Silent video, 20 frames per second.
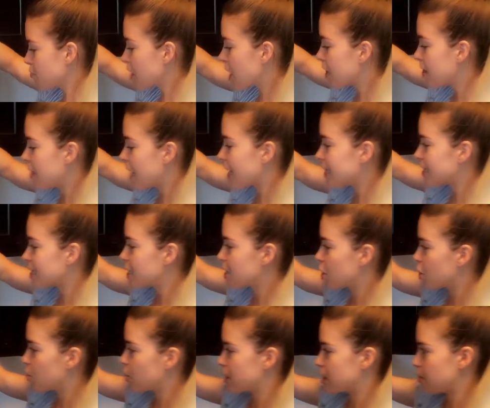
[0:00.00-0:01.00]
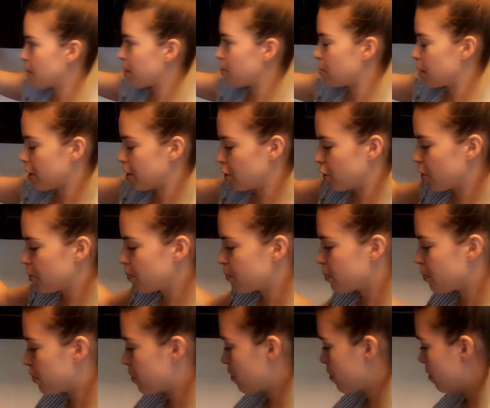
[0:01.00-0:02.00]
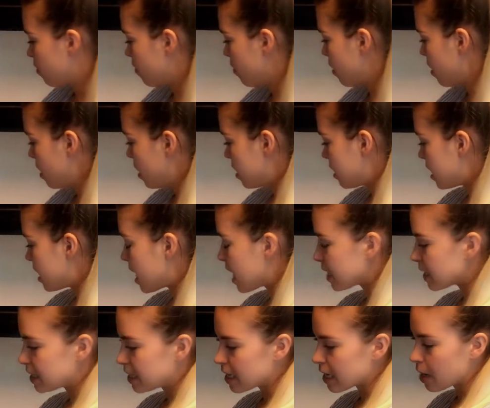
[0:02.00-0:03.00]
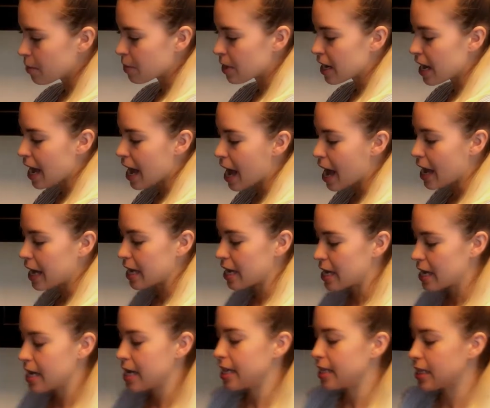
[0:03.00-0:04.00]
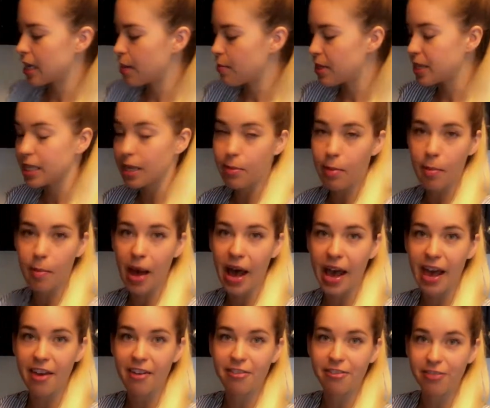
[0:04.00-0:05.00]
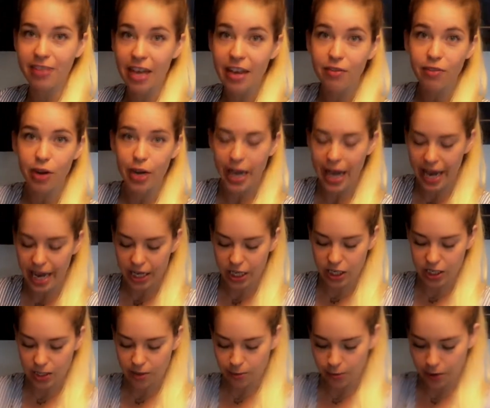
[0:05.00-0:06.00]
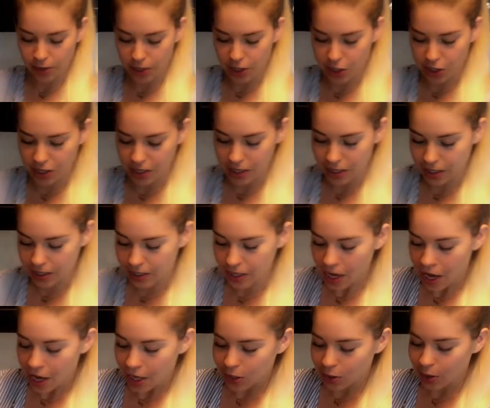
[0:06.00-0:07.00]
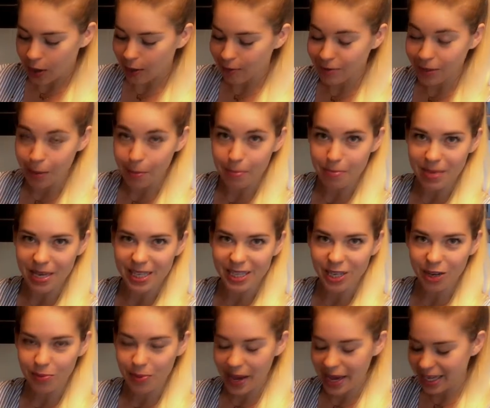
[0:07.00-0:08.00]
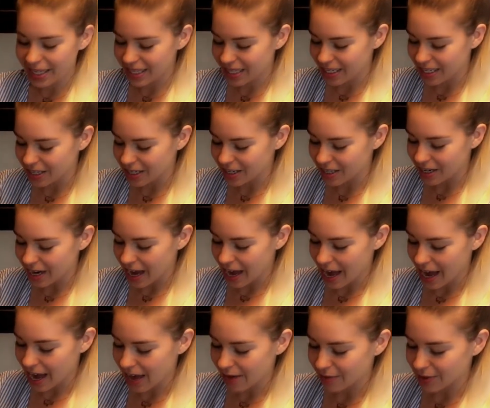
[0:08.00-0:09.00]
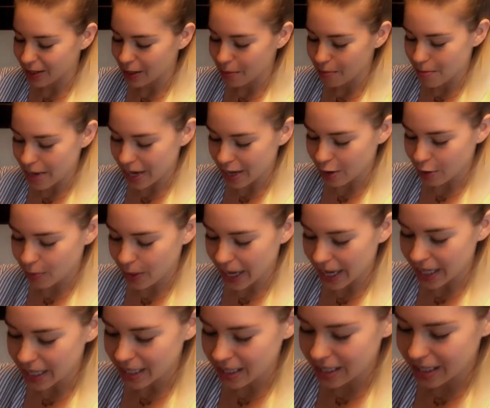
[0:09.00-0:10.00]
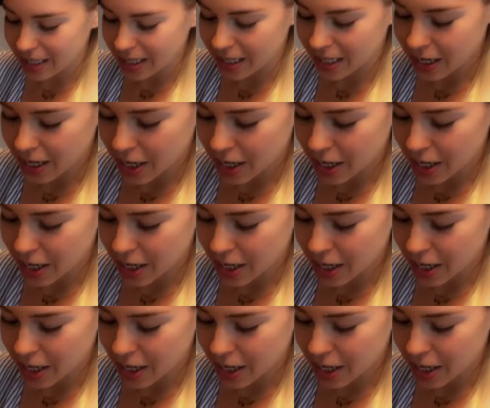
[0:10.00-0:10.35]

That's gonna go into my blender. The next thing I'm gonna add in is gonna be some of my flavoring agents for the cheese. So I have some miso paste here, I have tomato paste,